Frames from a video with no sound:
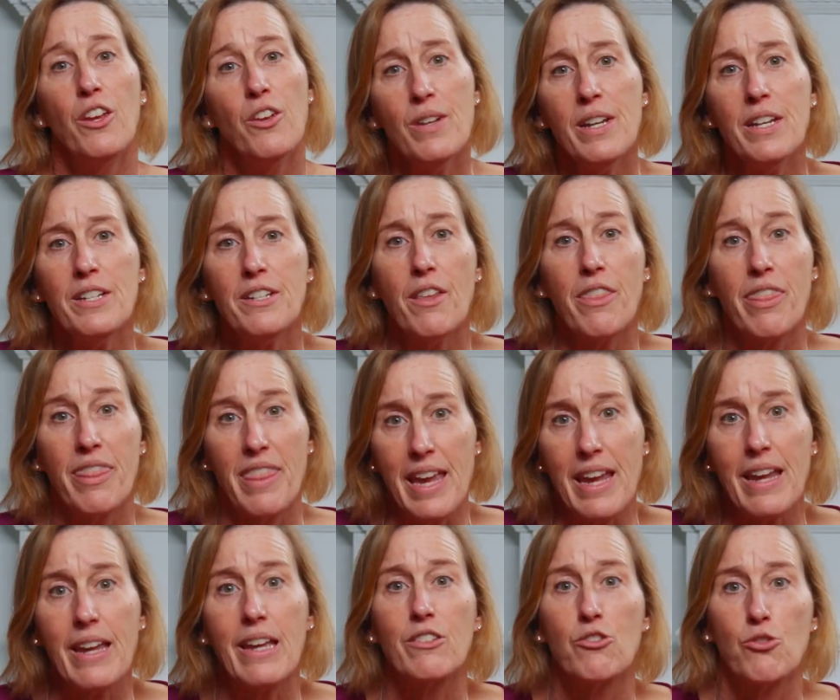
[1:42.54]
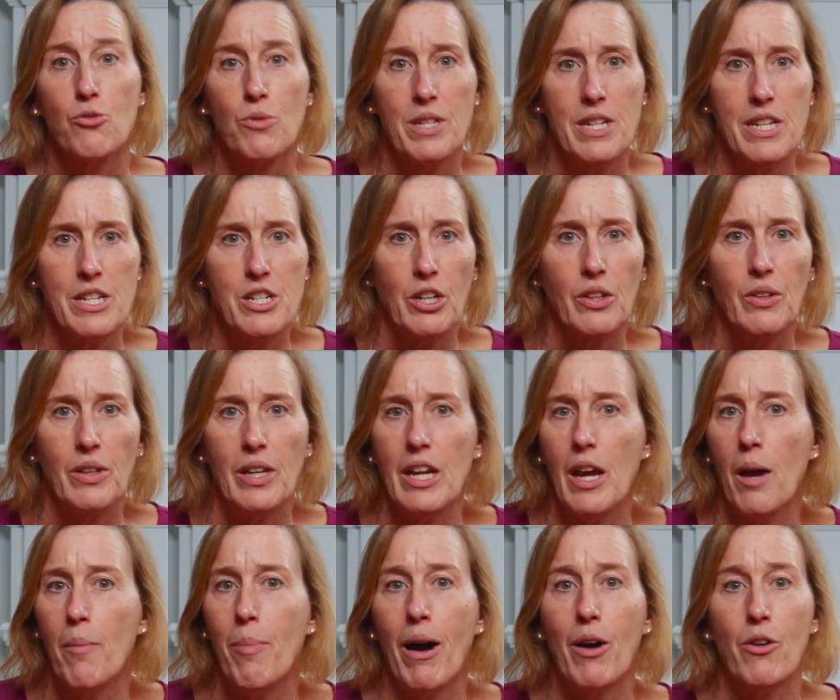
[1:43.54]
You need to think strategically
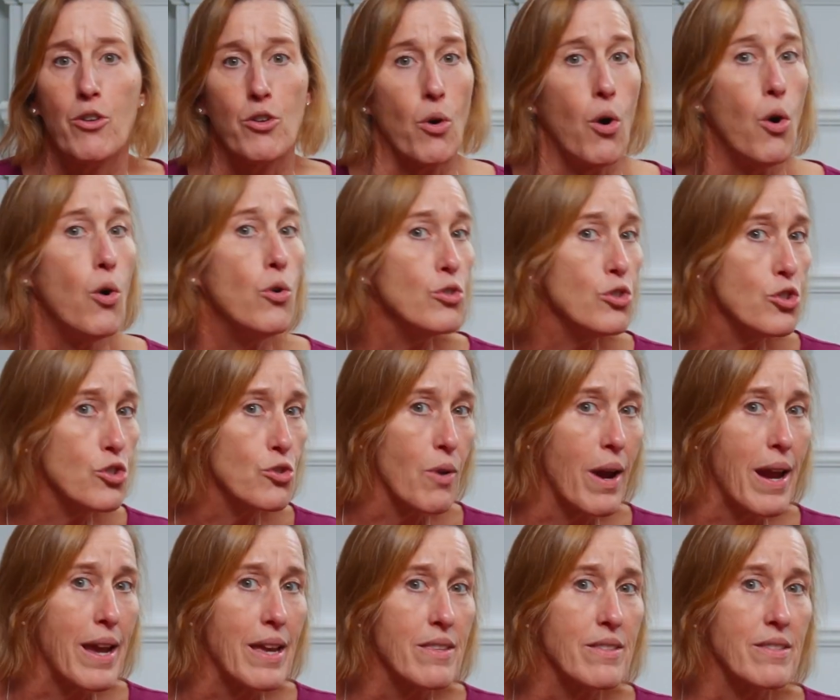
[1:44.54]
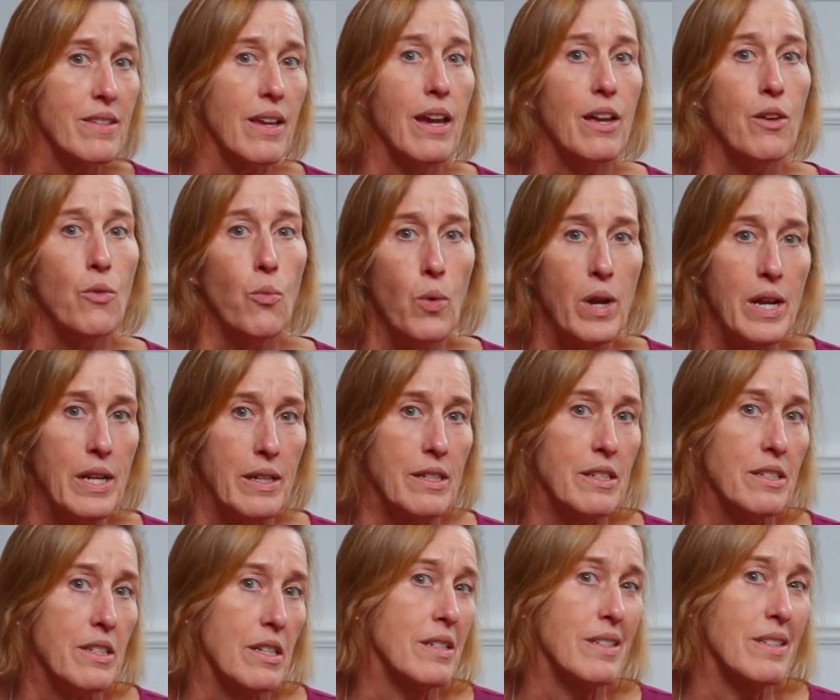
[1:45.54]
about your own strengths and
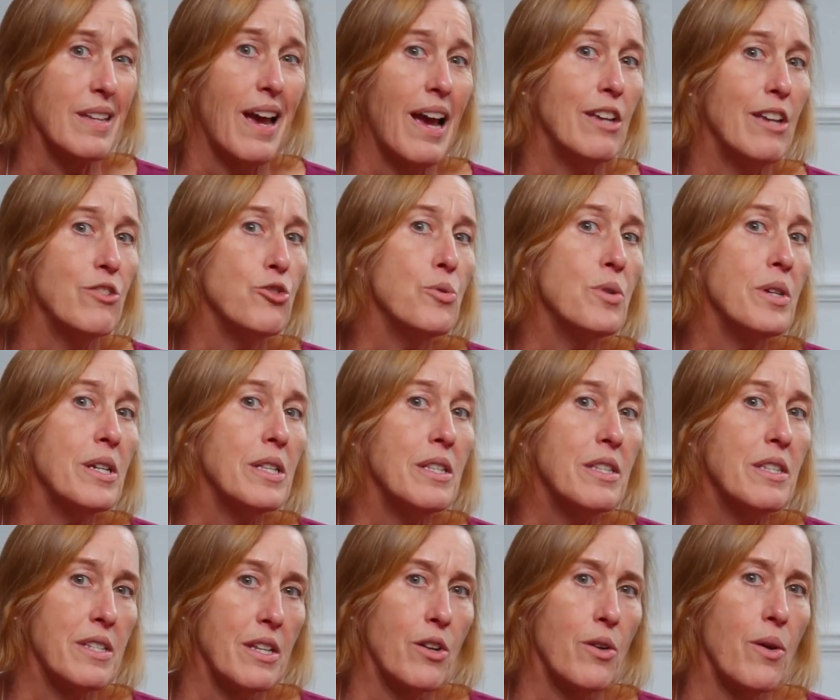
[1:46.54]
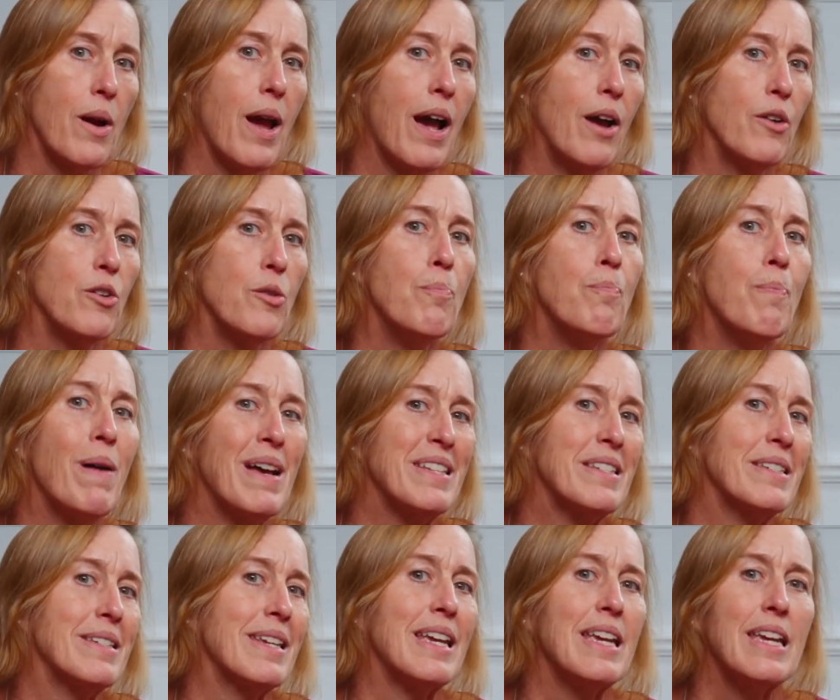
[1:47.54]
weaknesses as you consider how to
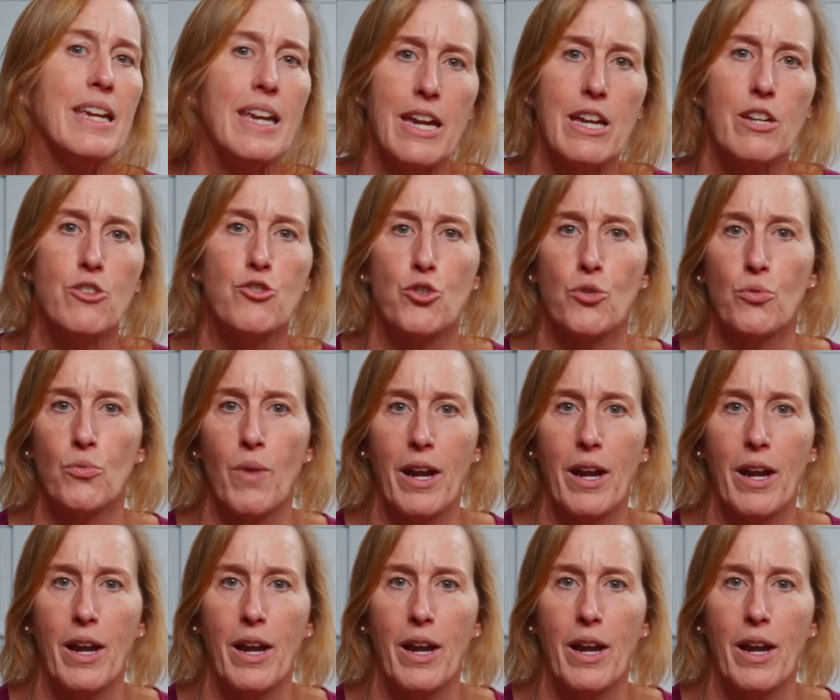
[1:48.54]
best engage your